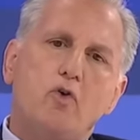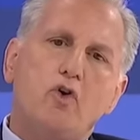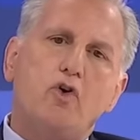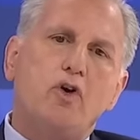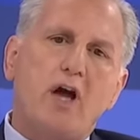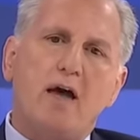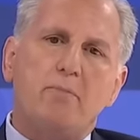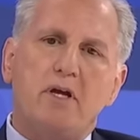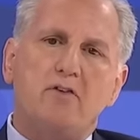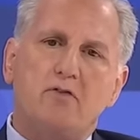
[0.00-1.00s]
Could I
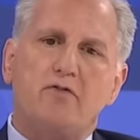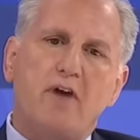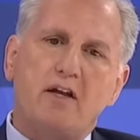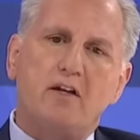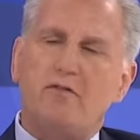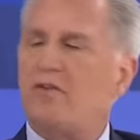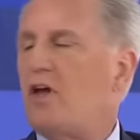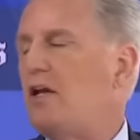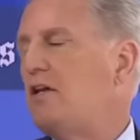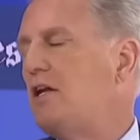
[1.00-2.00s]
be as effective as
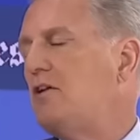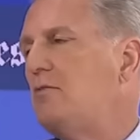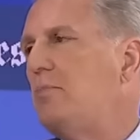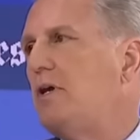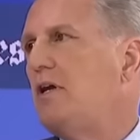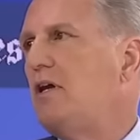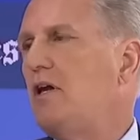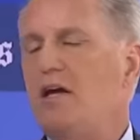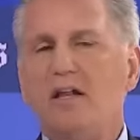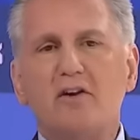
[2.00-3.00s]
I need to be?
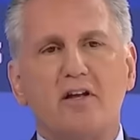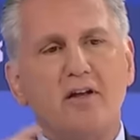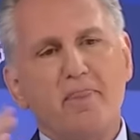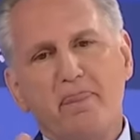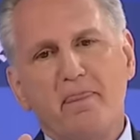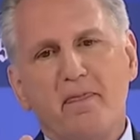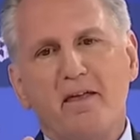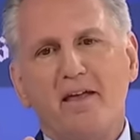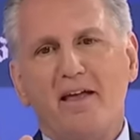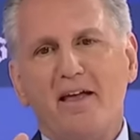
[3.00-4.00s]
Look,
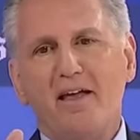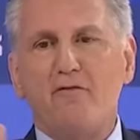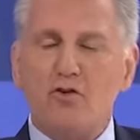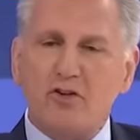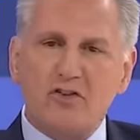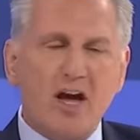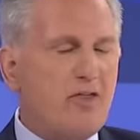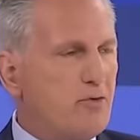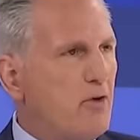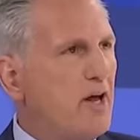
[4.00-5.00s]
if you just
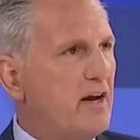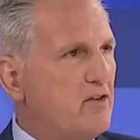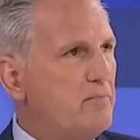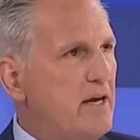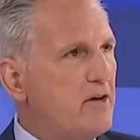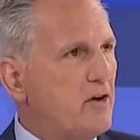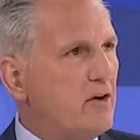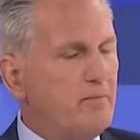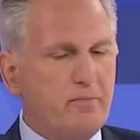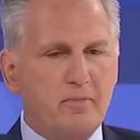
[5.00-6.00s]
got thrown out a speaker,
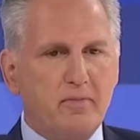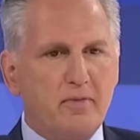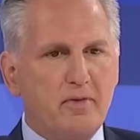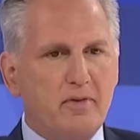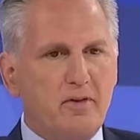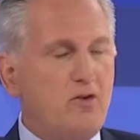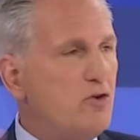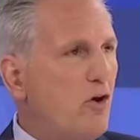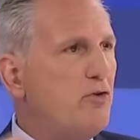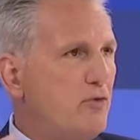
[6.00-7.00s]
you'd
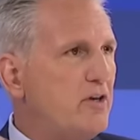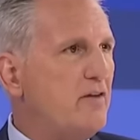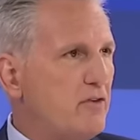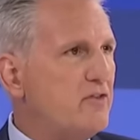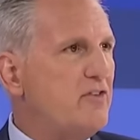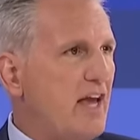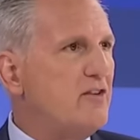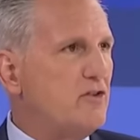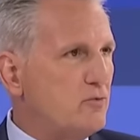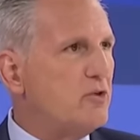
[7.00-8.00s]
go through different
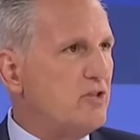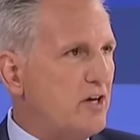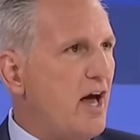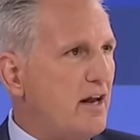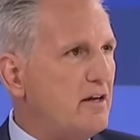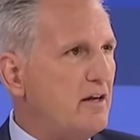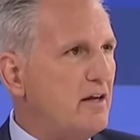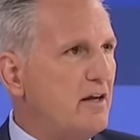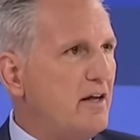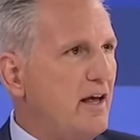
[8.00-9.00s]
stages, would you not?
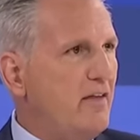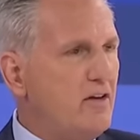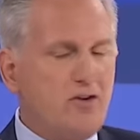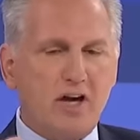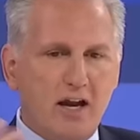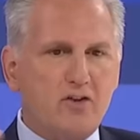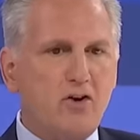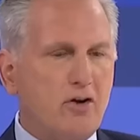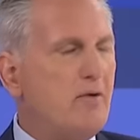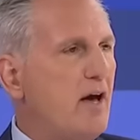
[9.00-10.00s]
And then you got to
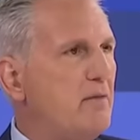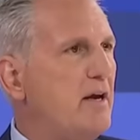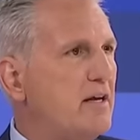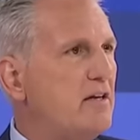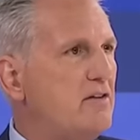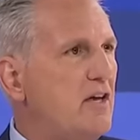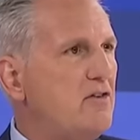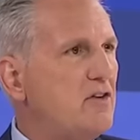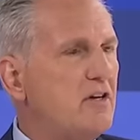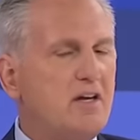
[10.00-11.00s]
turn around and make a
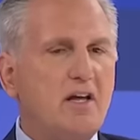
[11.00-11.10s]
decision.